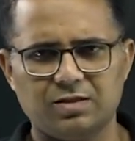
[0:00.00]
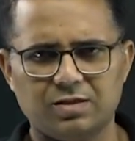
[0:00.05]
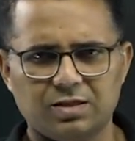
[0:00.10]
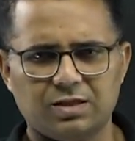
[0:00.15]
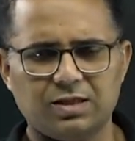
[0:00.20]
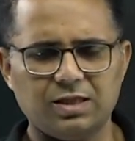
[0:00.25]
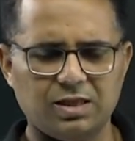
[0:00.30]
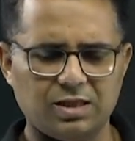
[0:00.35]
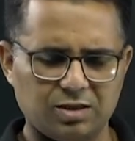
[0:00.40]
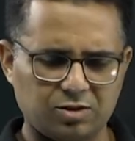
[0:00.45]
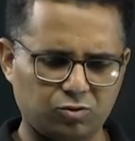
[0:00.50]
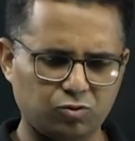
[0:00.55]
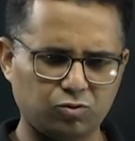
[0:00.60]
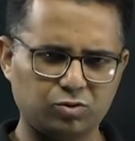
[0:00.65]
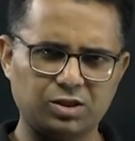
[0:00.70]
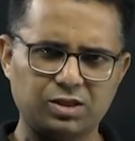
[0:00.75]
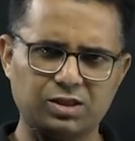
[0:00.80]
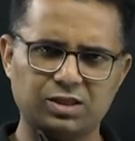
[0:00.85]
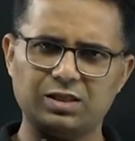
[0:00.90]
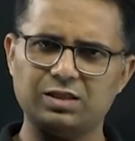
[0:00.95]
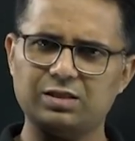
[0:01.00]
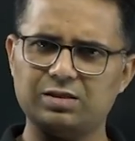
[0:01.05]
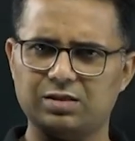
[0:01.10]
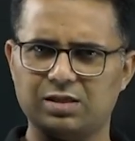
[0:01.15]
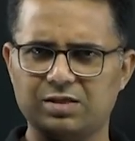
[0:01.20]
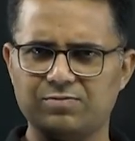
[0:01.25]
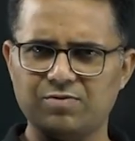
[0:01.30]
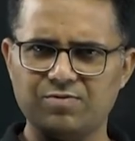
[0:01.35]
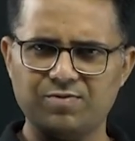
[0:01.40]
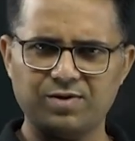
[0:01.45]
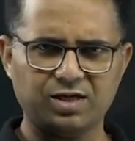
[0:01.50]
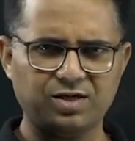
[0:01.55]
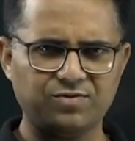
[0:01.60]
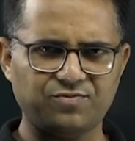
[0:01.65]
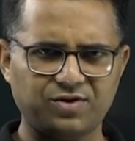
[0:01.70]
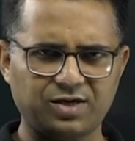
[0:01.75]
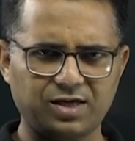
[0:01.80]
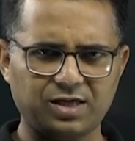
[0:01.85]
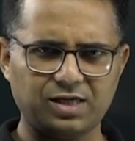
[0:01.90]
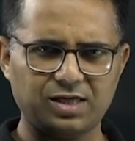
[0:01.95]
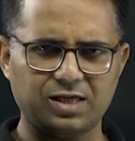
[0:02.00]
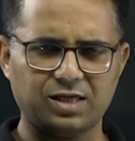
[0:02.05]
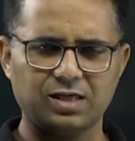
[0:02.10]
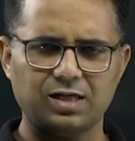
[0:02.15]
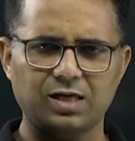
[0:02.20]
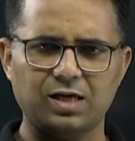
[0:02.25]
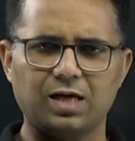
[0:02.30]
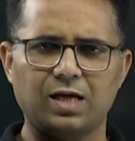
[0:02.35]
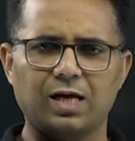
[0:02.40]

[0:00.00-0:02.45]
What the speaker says: See, two, three things, let me make it very clear.